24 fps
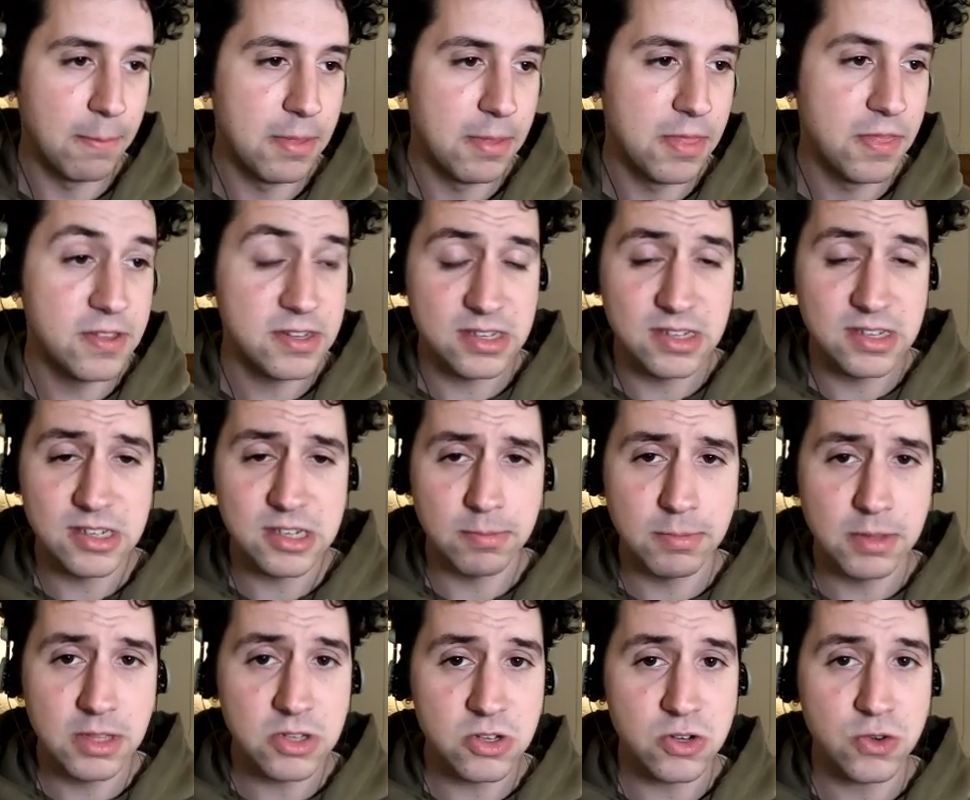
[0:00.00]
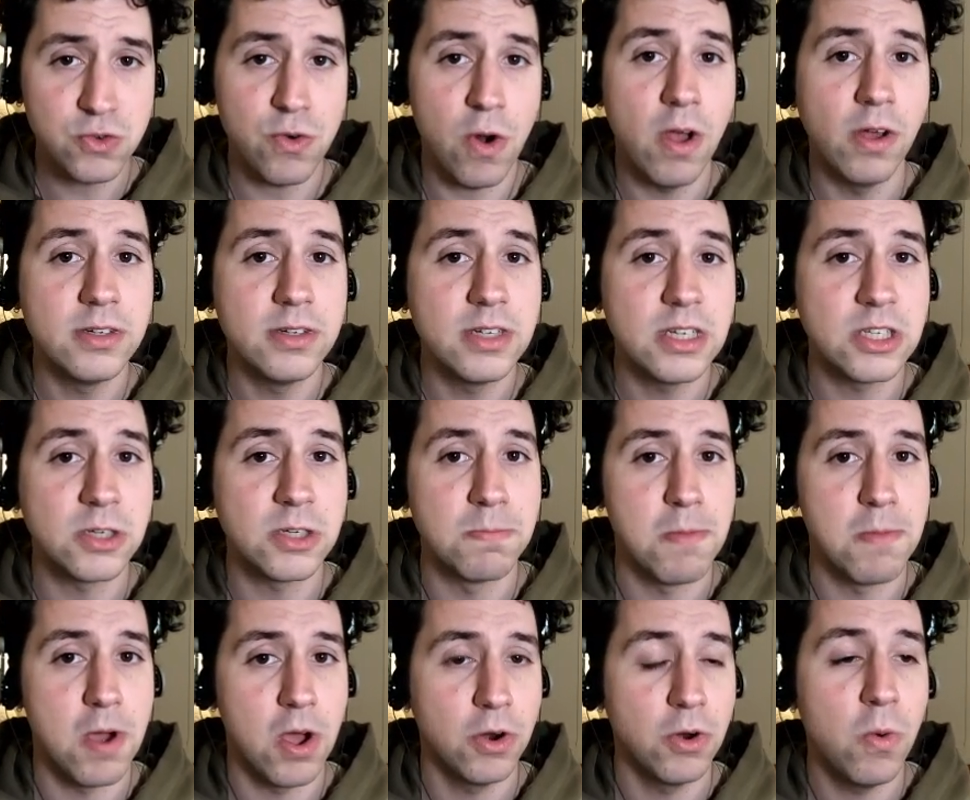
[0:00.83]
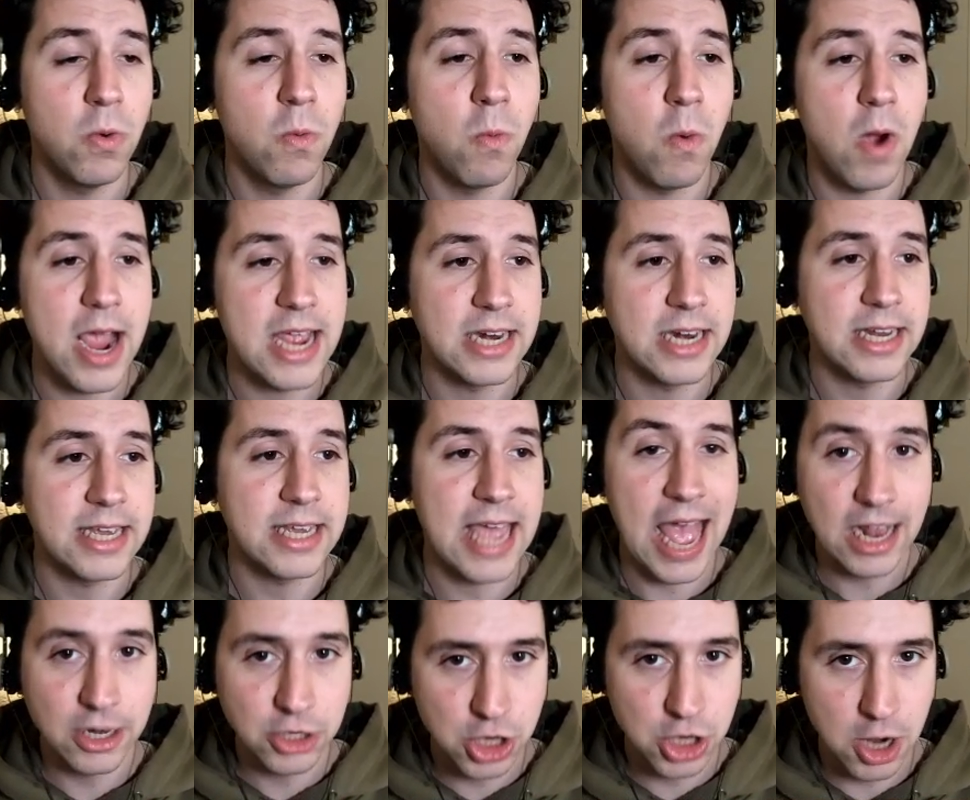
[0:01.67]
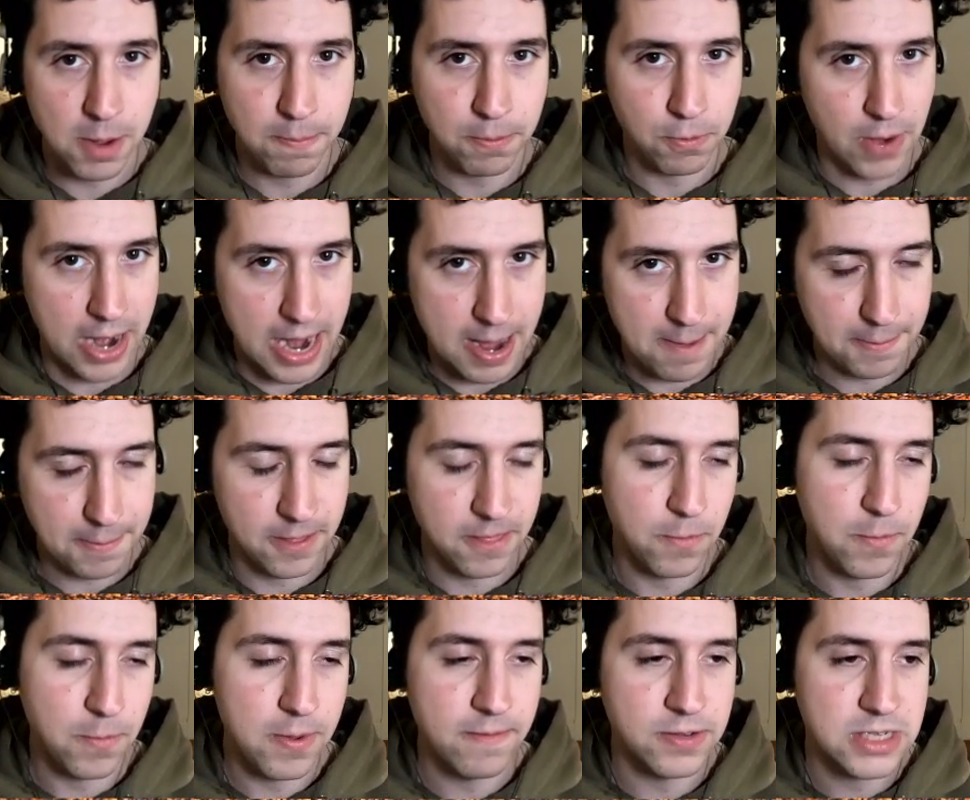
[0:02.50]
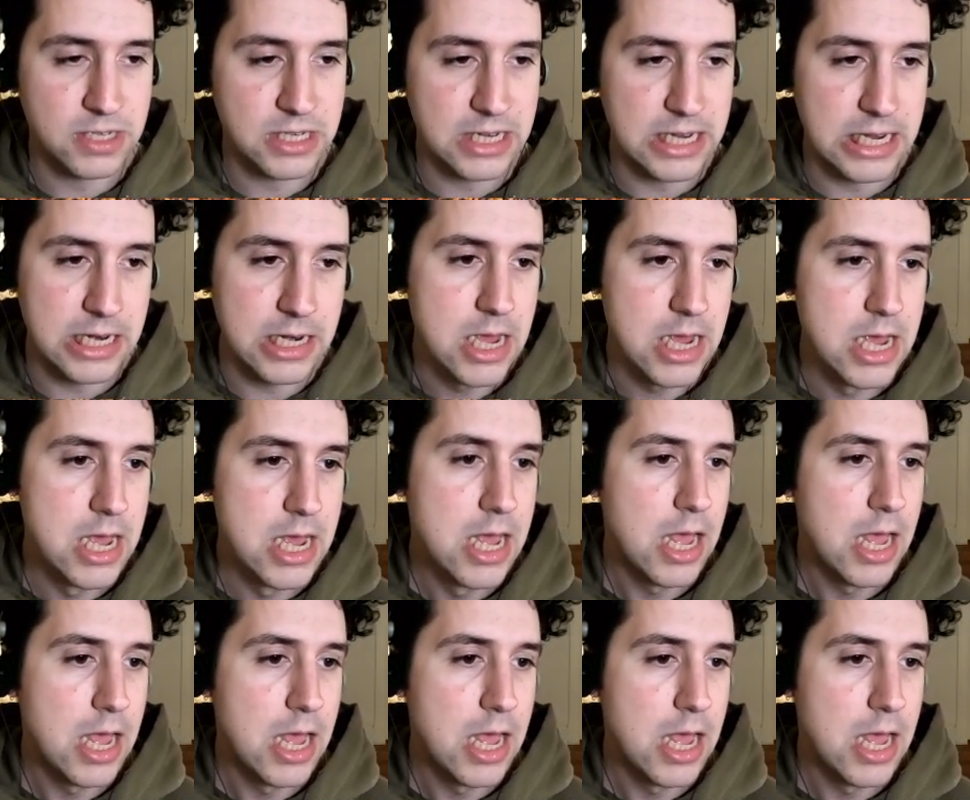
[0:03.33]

This is some of the strongest mono white catch-up ramp that we've seen.